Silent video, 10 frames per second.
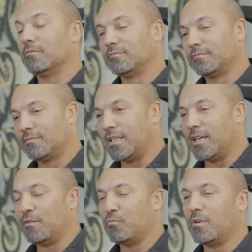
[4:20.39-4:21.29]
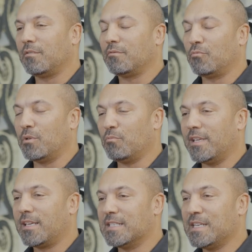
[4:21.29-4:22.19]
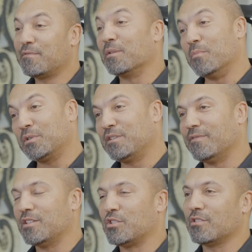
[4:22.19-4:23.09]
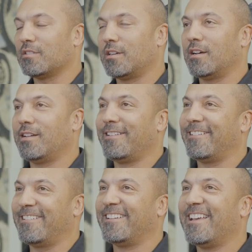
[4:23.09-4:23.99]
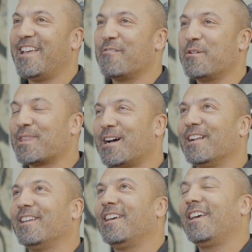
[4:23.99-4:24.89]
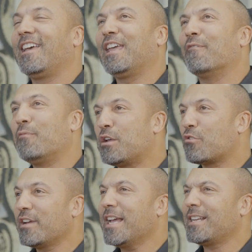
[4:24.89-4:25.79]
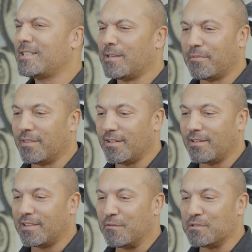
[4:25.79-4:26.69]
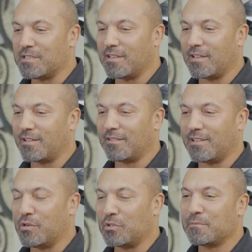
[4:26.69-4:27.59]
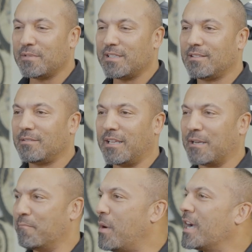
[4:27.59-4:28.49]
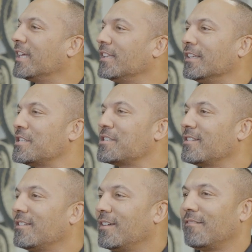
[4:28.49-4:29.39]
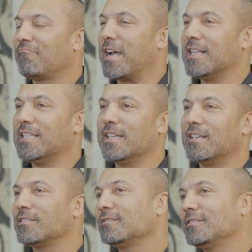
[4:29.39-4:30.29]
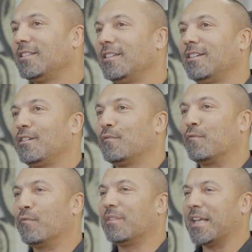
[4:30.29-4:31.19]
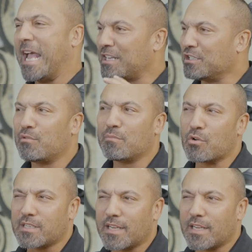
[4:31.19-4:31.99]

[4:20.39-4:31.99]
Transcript: Well, when we conceived of the multi-venture, we thought if we created something that was the ultimate bucket list idea that had to do with